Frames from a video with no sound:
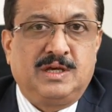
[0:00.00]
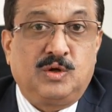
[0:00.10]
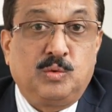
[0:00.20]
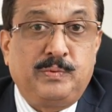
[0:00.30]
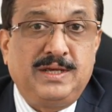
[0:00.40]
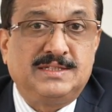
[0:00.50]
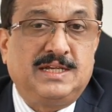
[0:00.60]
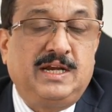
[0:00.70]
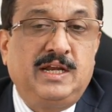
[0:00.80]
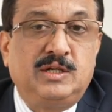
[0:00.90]
Rupee is
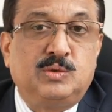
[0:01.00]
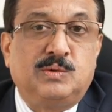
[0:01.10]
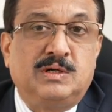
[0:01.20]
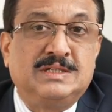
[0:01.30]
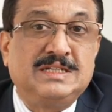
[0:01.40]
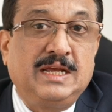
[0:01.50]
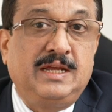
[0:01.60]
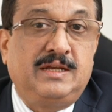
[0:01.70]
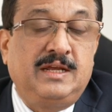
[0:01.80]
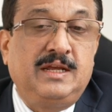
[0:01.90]
heading towards
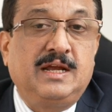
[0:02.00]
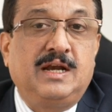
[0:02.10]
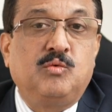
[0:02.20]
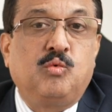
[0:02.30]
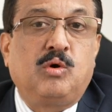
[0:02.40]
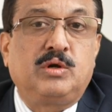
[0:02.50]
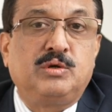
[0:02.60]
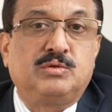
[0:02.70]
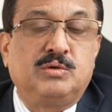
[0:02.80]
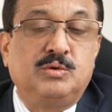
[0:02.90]
80 and what
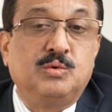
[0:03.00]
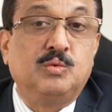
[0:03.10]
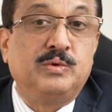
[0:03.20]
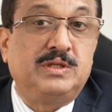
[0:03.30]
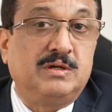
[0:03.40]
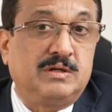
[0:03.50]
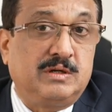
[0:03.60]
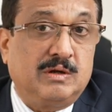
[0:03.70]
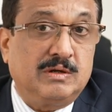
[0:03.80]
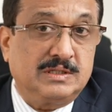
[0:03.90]
you should do with your
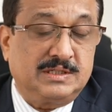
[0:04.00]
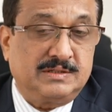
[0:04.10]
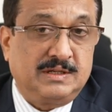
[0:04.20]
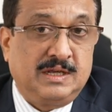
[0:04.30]
dollars.